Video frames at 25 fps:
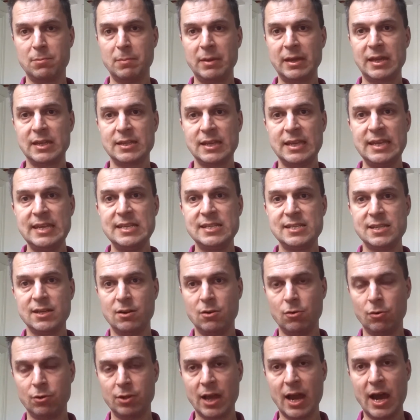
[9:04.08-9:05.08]
it
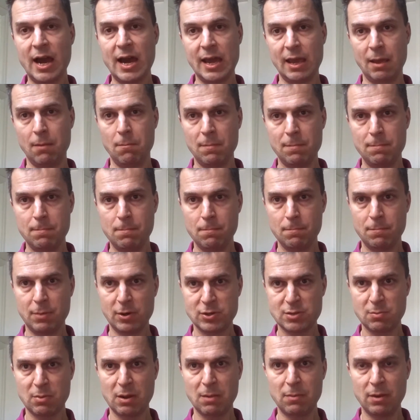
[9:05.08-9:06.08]
easier on the eye,
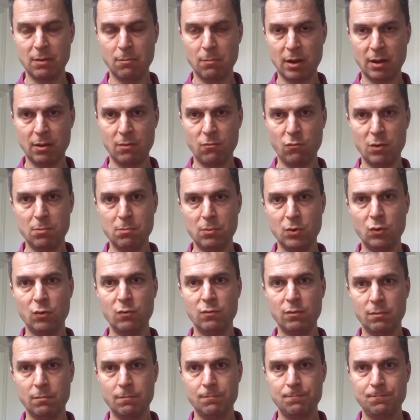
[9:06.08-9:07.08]
possibly by
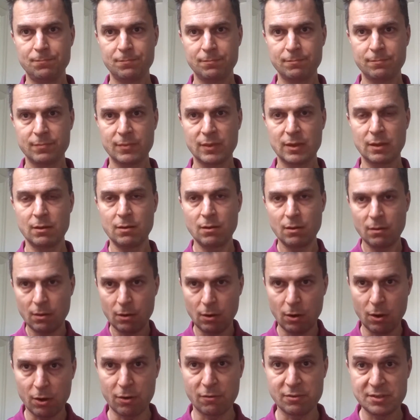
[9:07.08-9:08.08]
remove
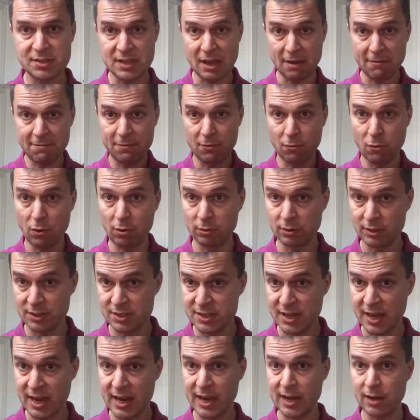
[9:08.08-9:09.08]
a lot of stuff along
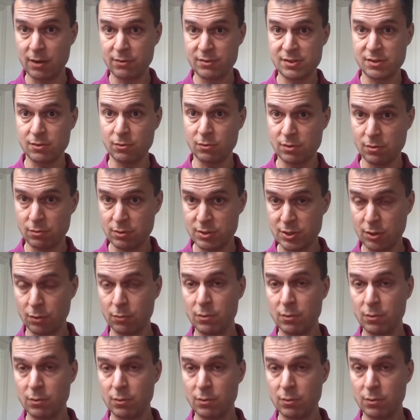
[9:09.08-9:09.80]
the side or so.